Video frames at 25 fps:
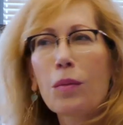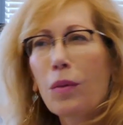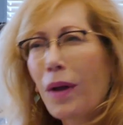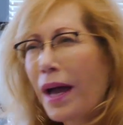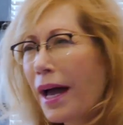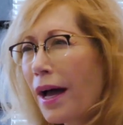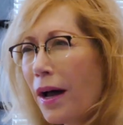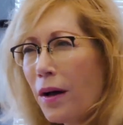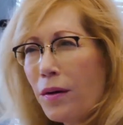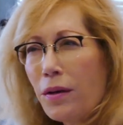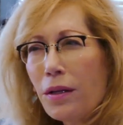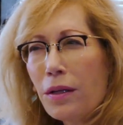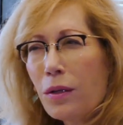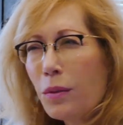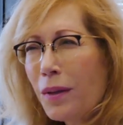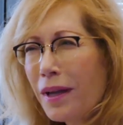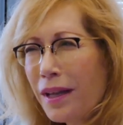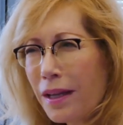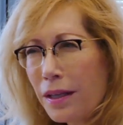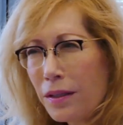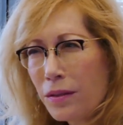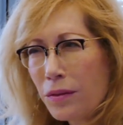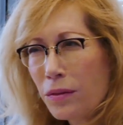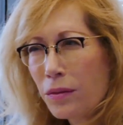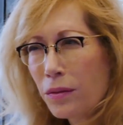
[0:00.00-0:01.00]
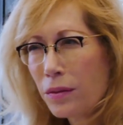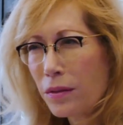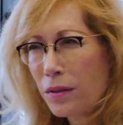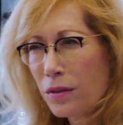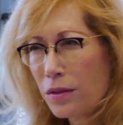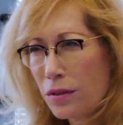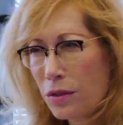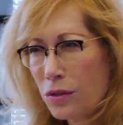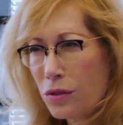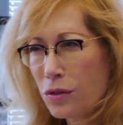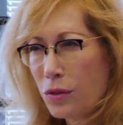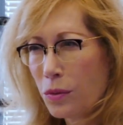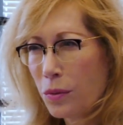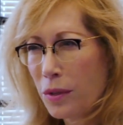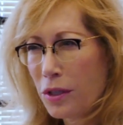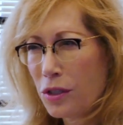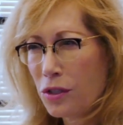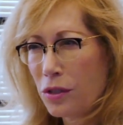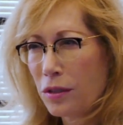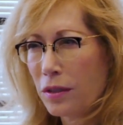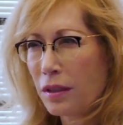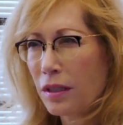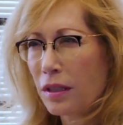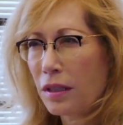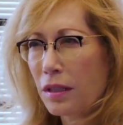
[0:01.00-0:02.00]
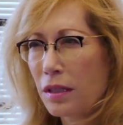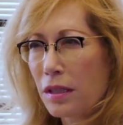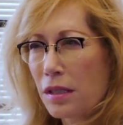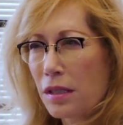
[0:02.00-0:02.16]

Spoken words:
How do you handle a situation like